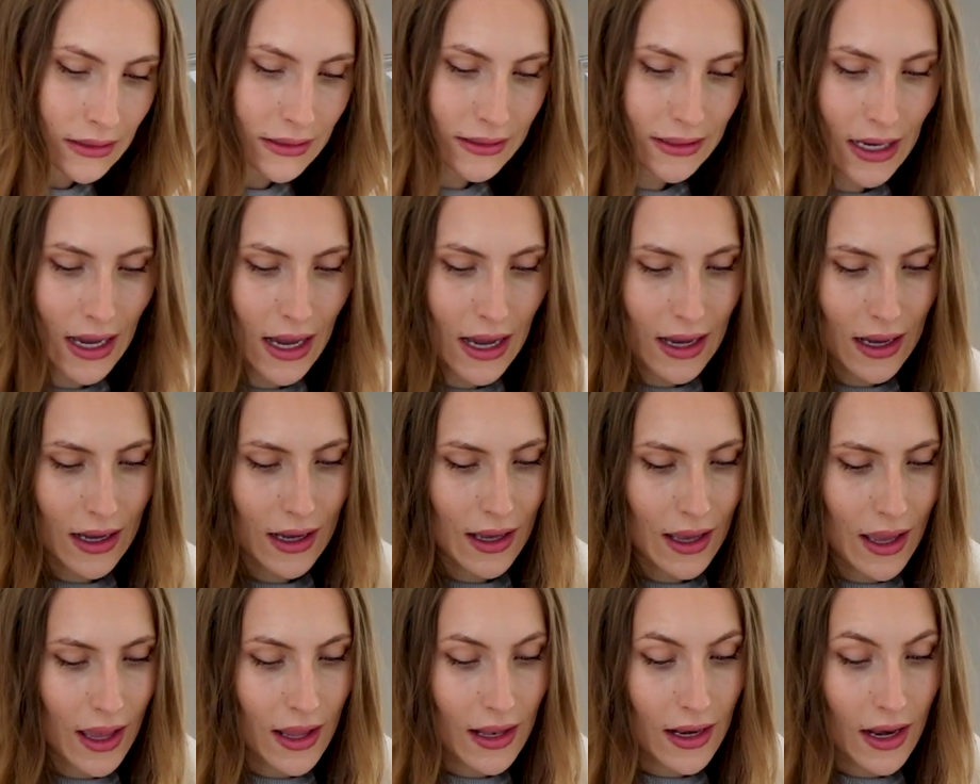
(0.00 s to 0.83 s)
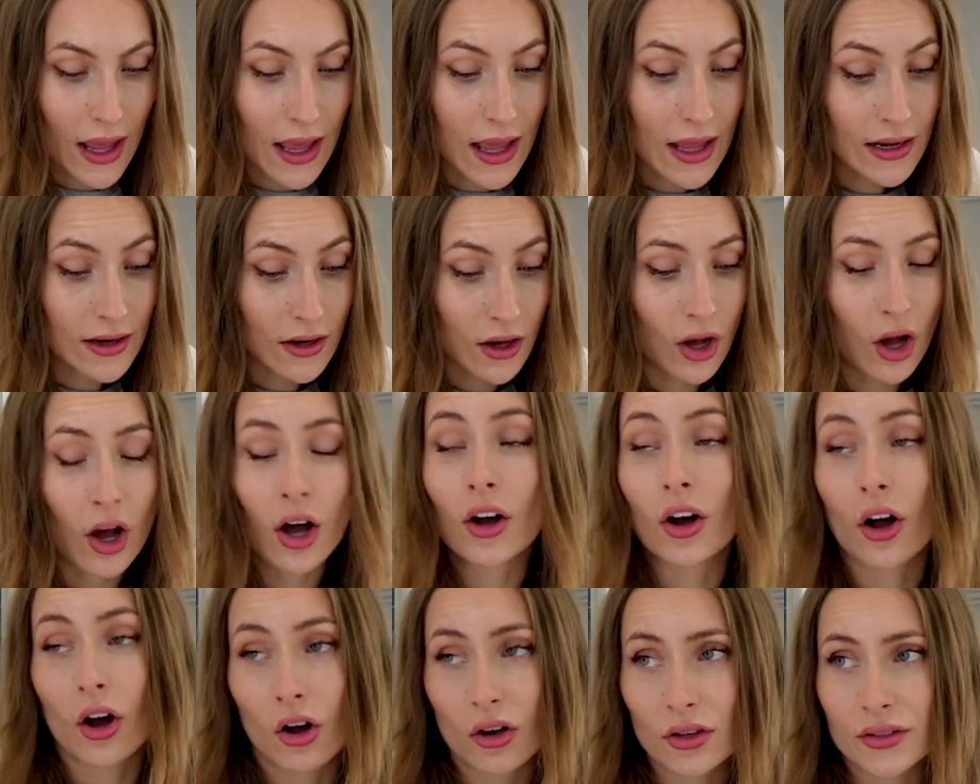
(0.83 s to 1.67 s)
Yeah, and
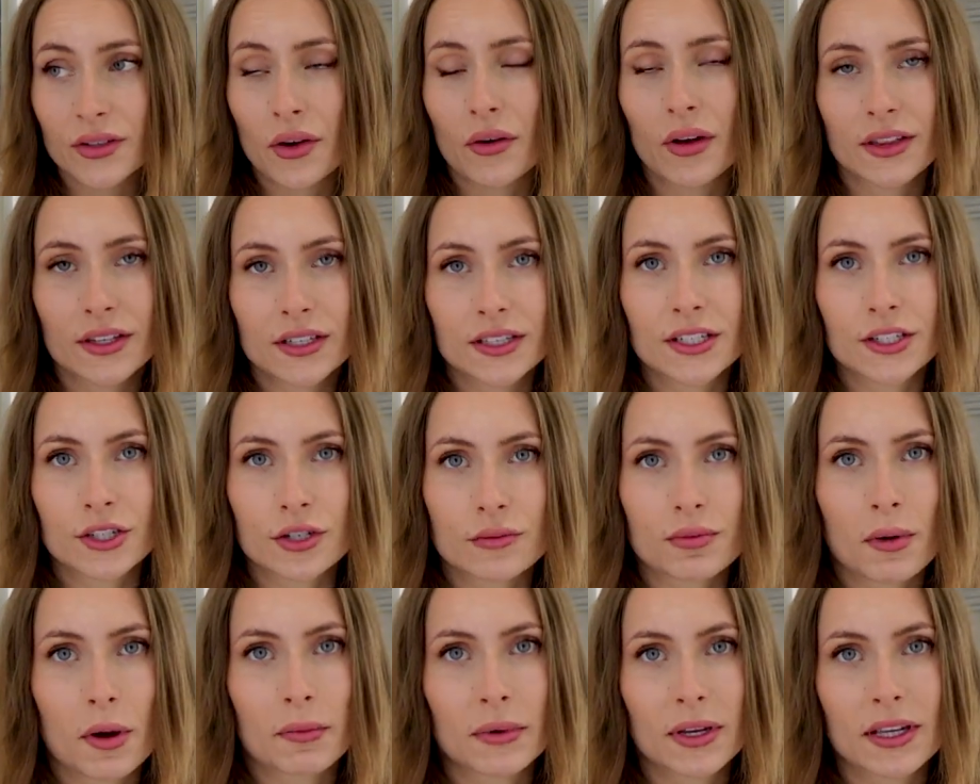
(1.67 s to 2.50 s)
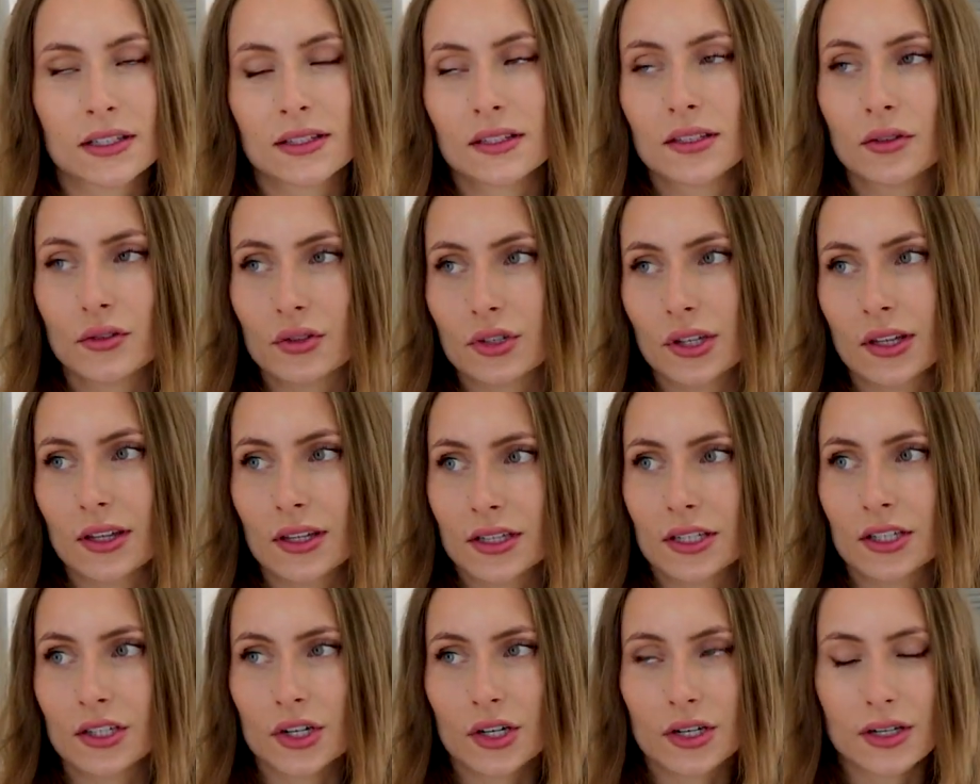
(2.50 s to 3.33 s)
also on the teacher's part because usually the
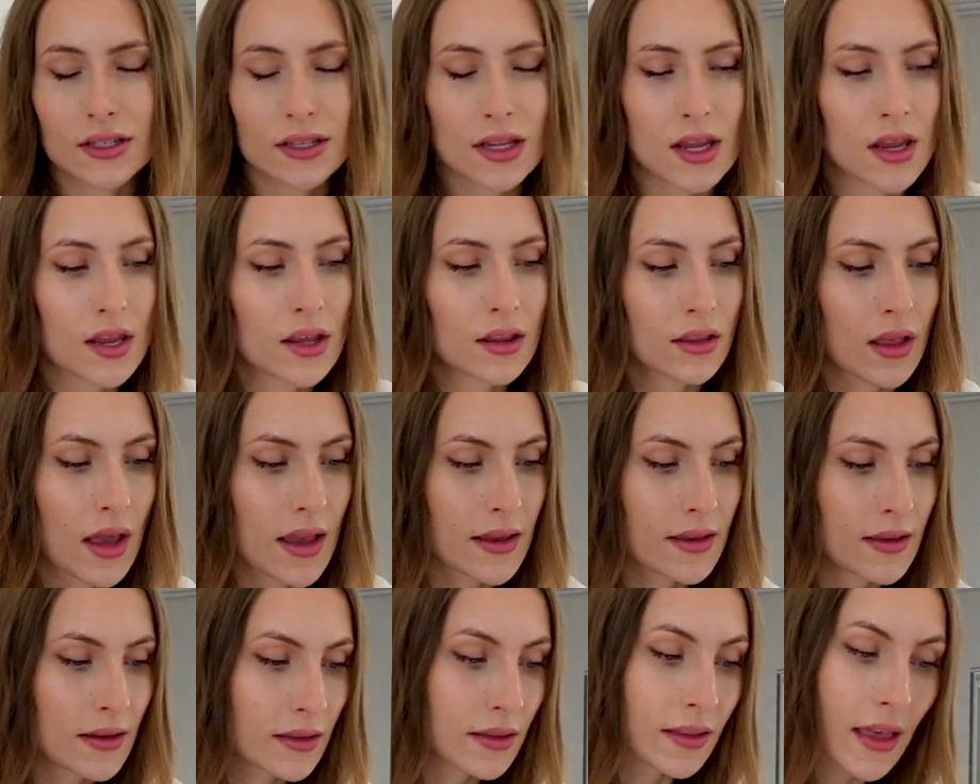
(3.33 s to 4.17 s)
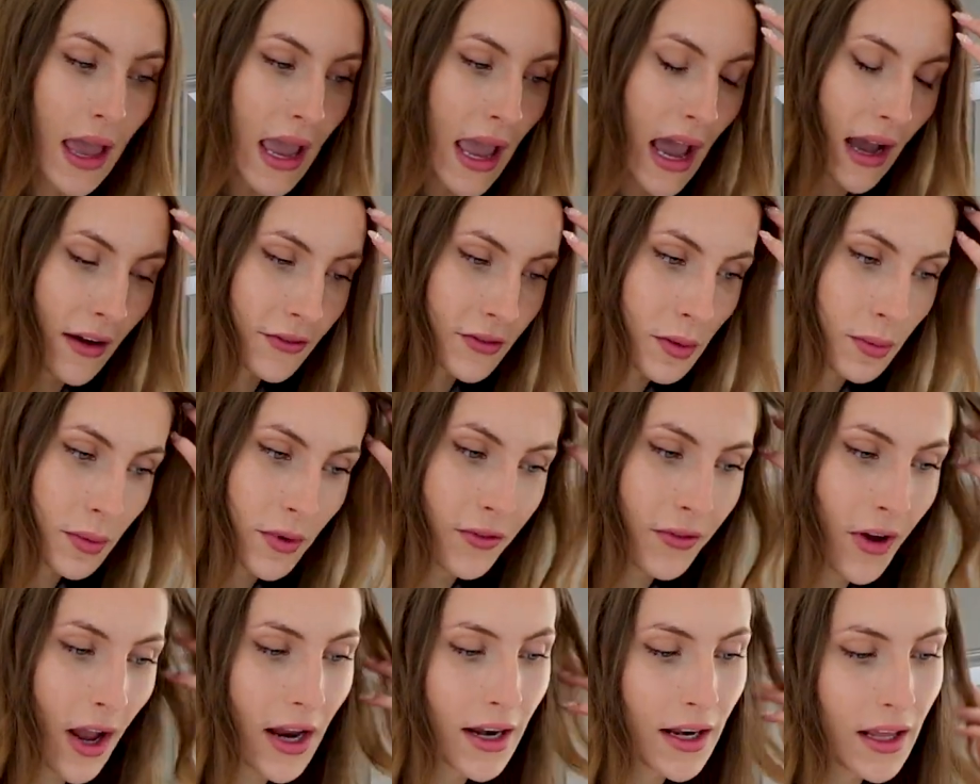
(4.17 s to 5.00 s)
teacher isn't like they have to
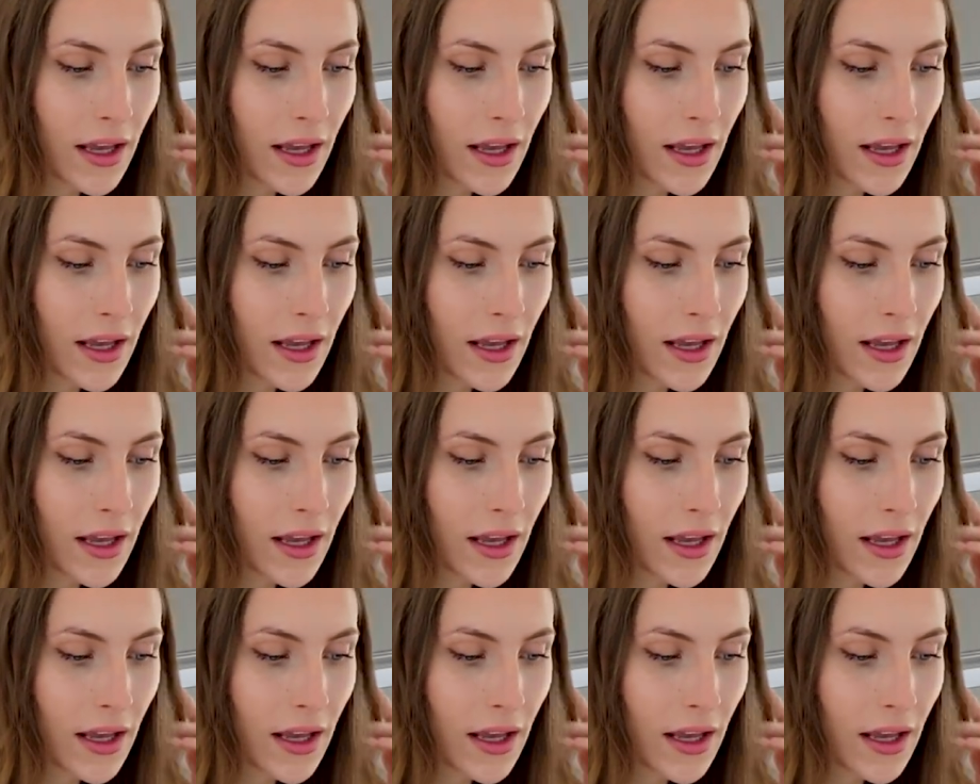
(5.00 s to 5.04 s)
provide